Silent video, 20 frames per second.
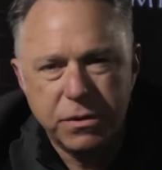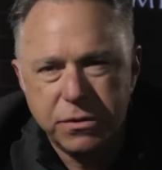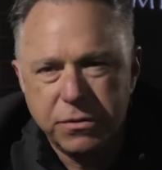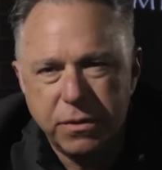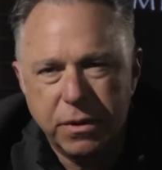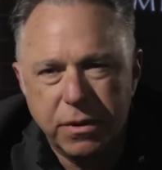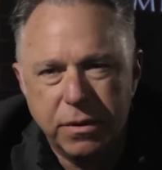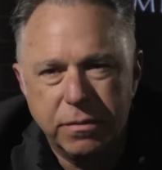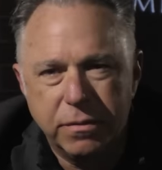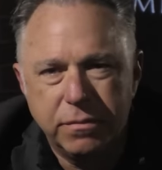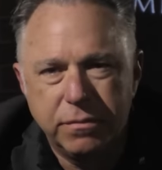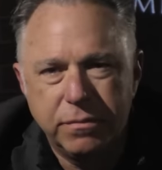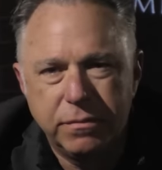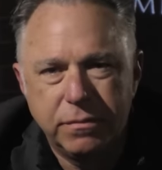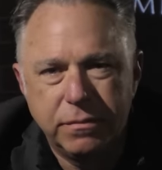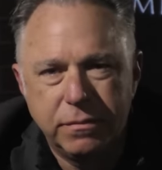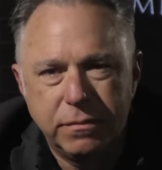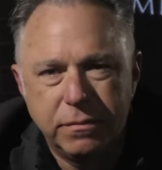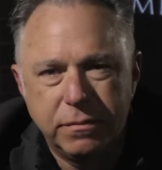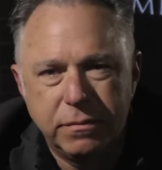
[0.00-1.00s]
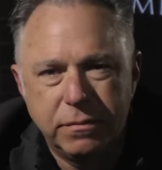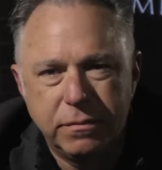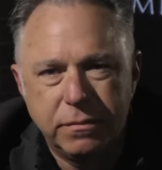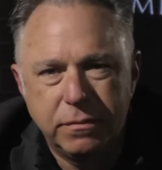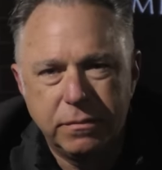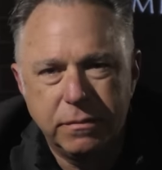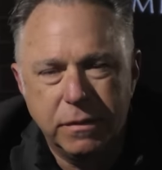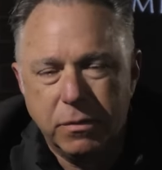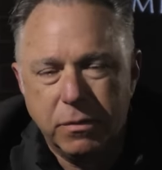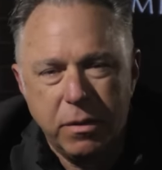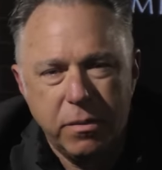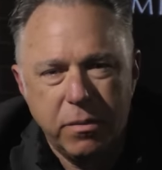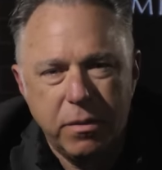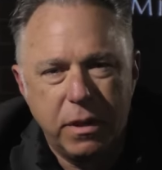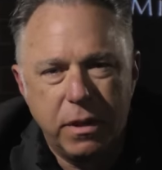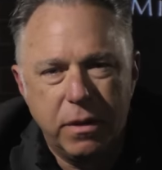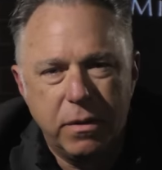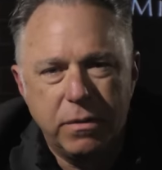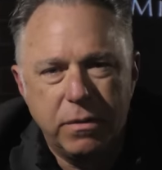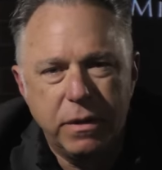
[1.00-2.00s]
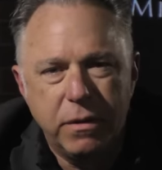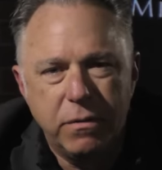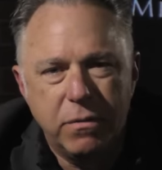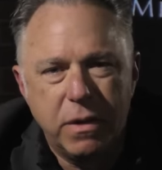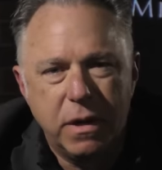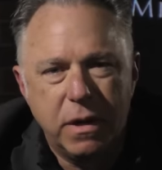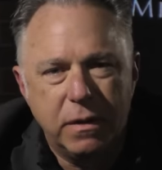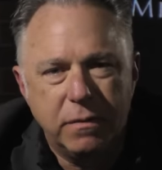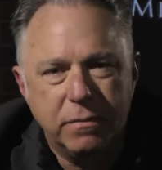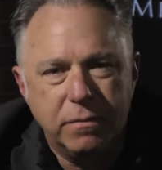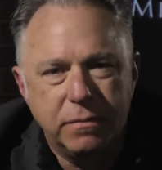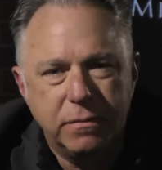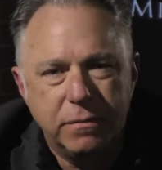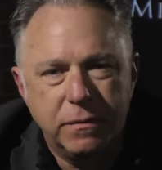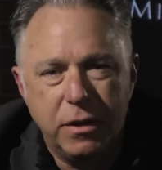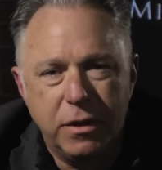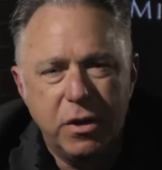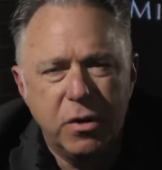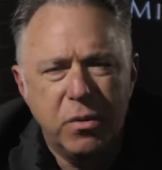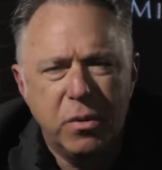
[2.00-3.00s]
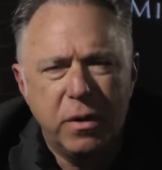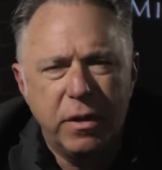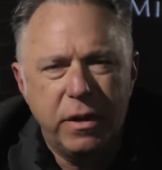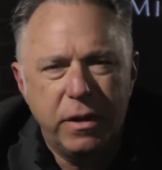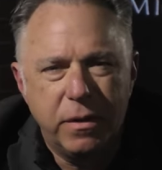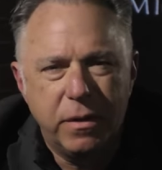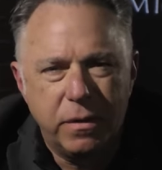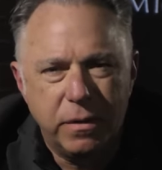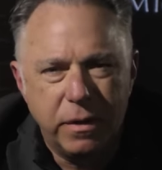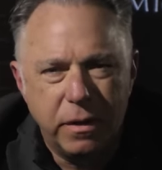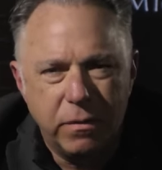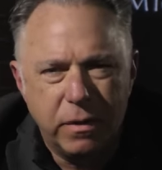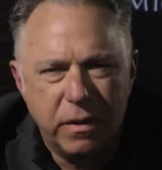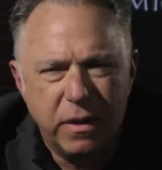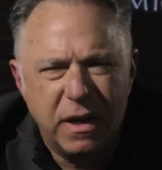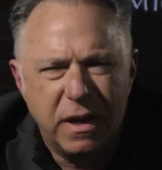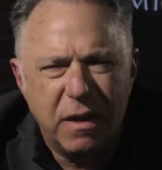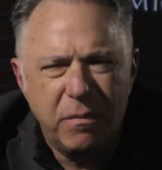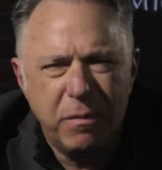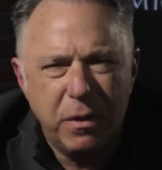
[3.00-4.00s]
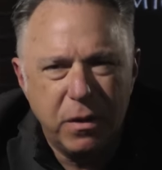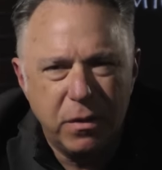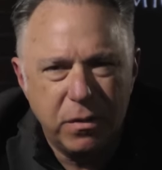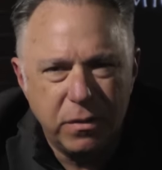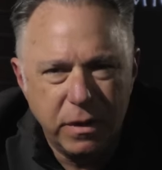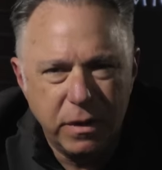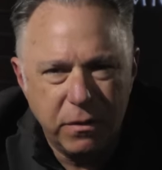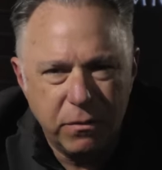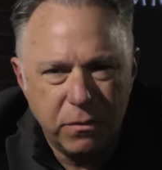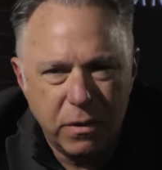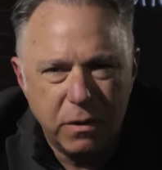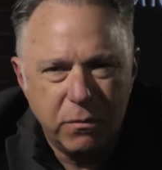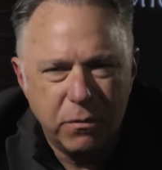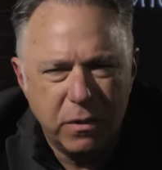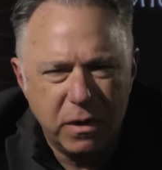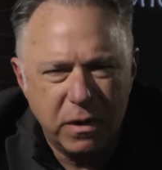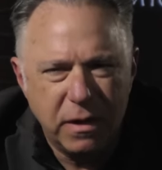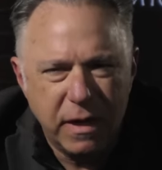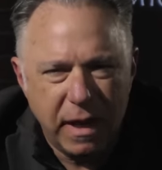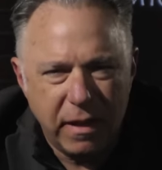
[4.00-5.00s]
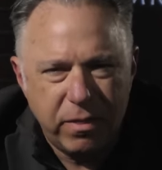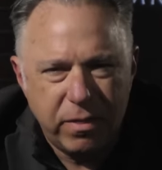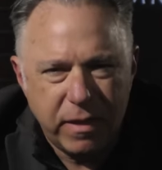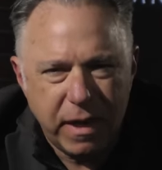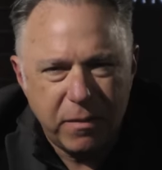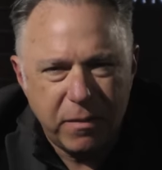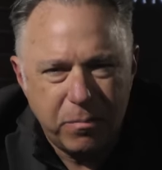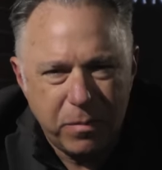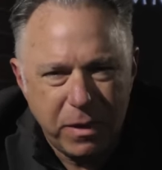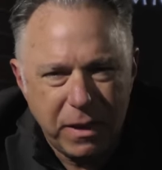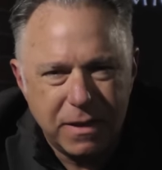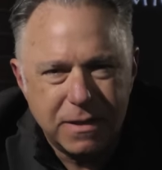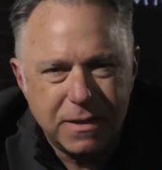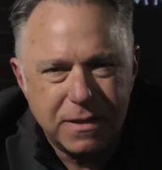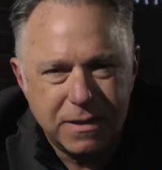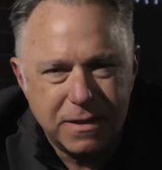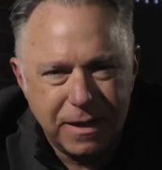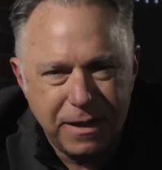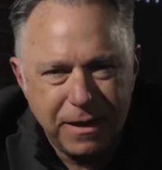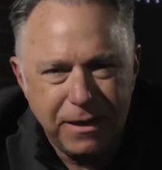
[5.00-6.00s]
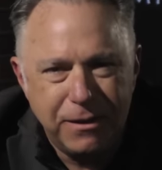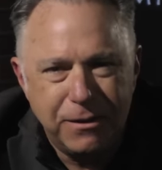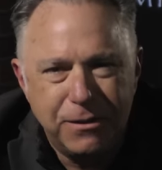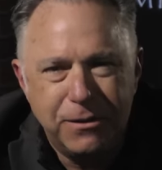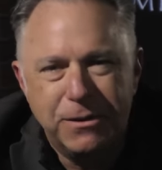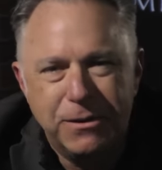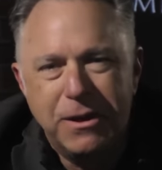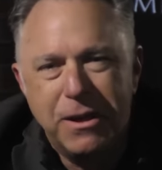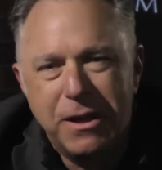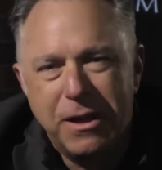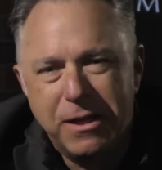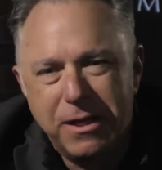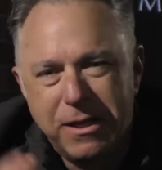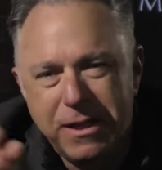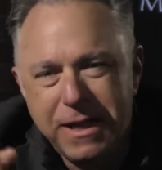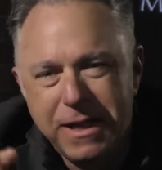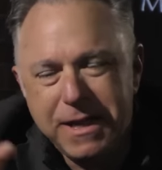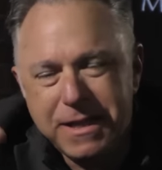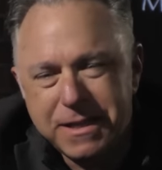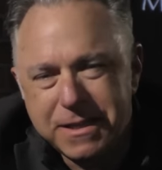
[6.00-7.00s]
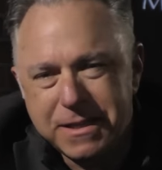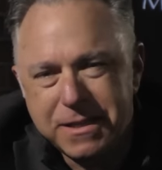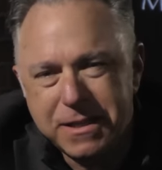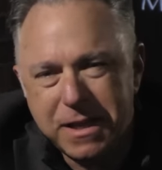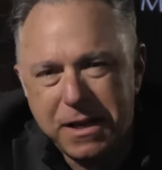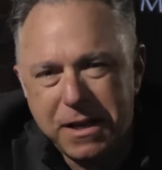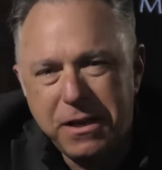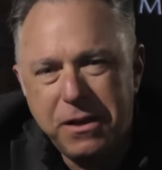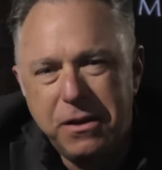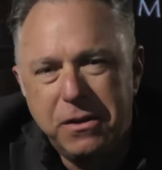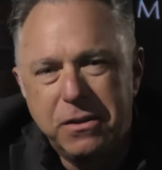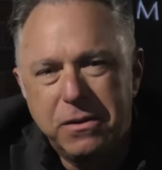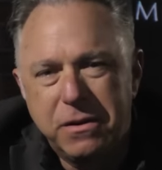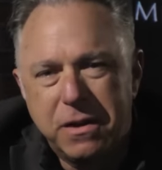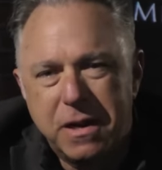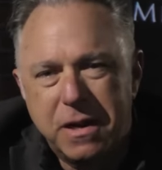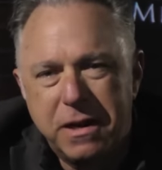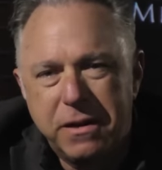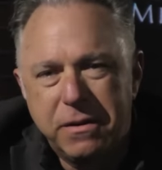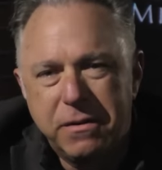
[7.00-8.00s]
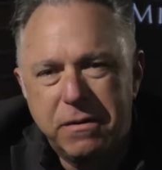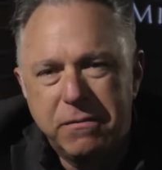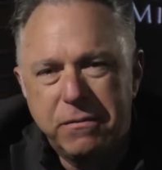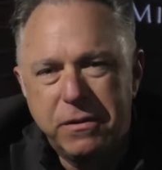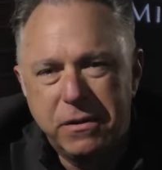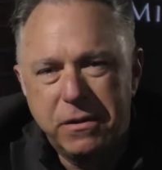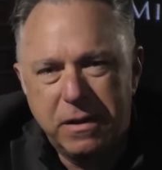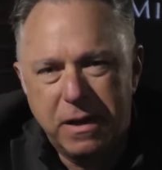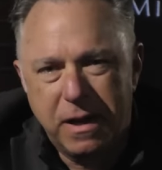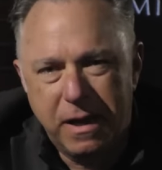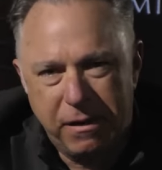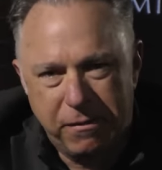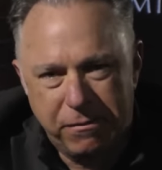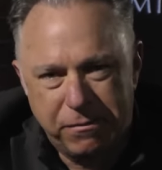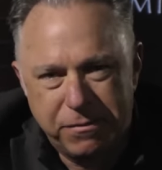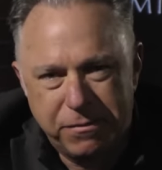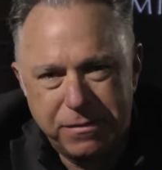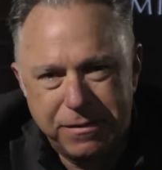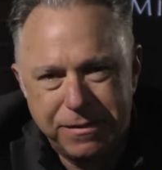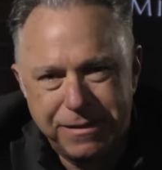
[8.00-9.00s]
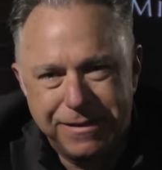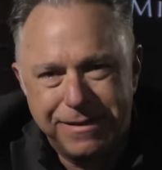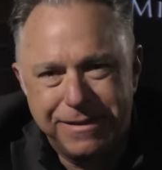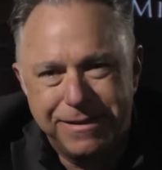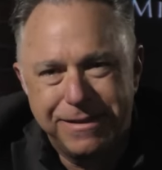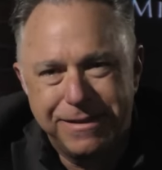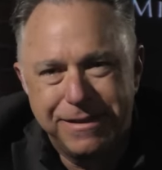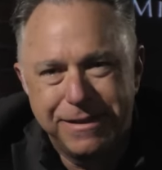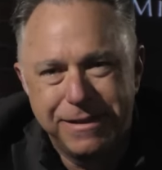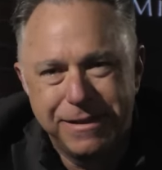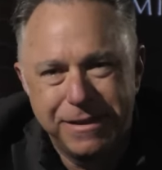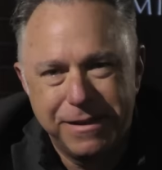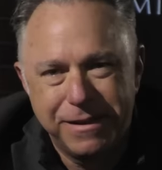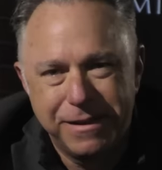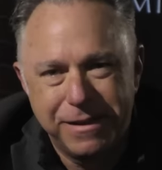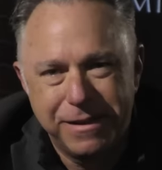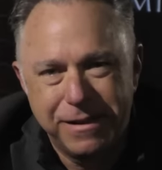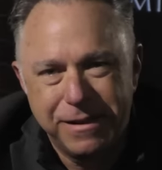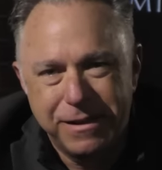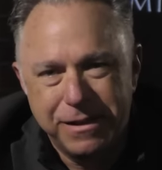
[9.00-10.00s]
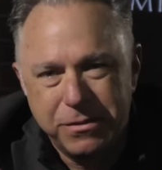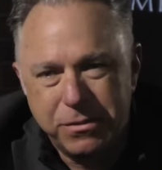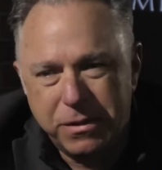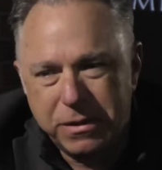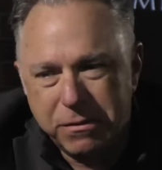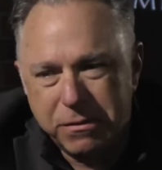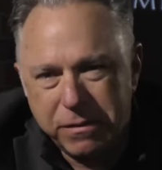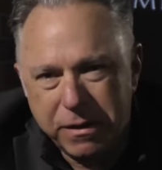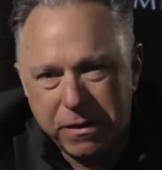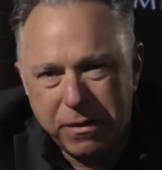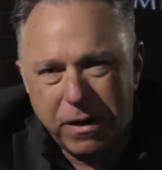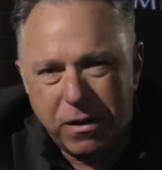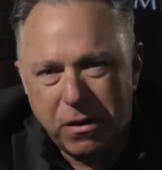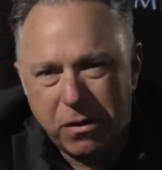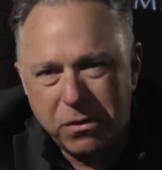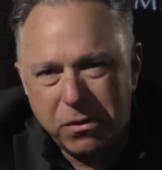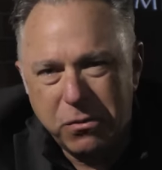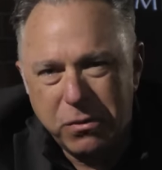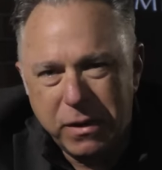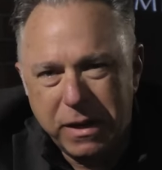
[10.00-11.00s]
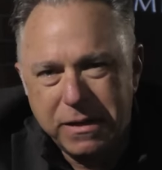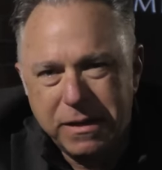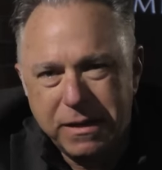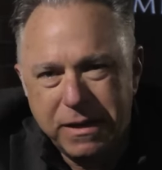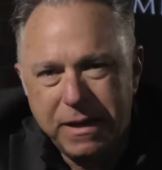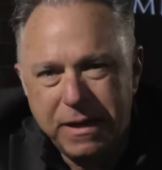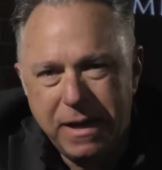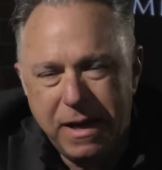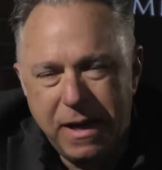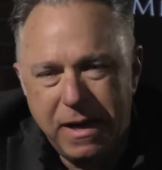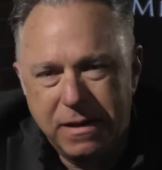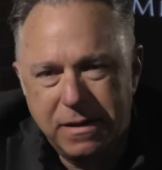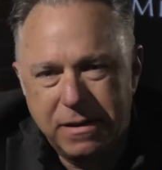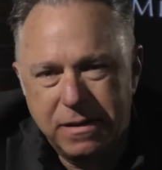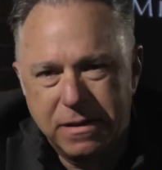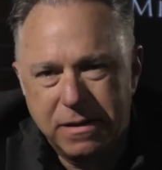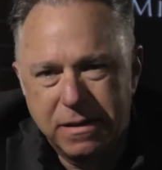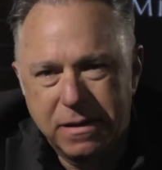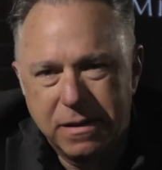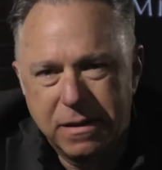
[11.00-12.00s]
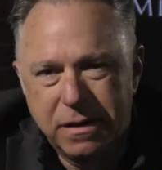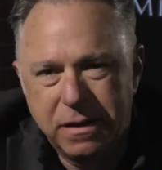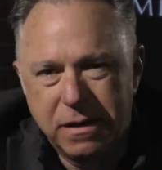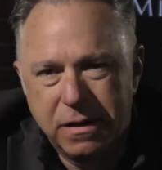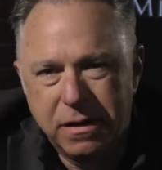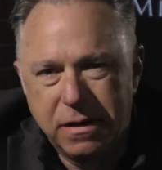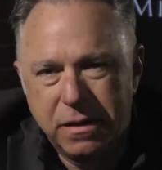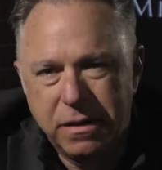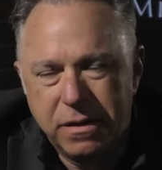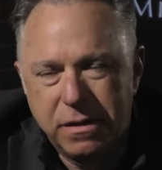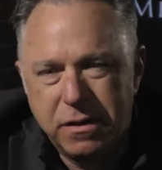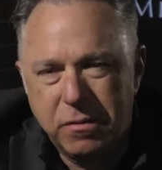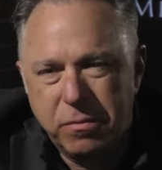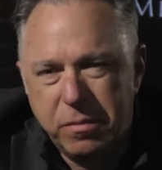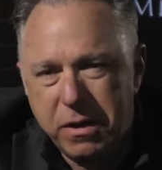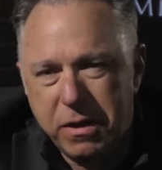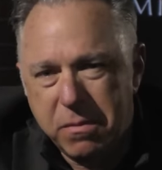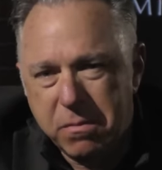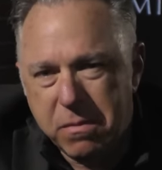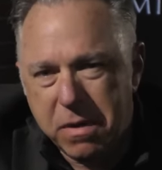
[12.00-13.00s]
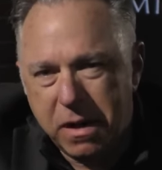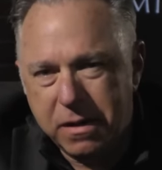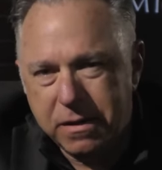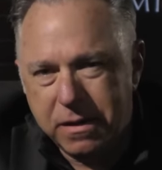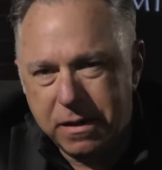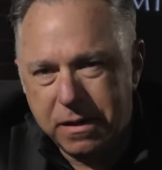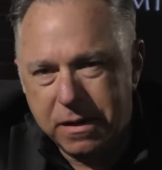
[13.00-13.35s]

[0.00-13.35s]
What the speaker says: true that we were the only one, that you are the only one, that I'm the only one, well, let that be the singular honor of your life. To at the very, all the way to the end, to be among the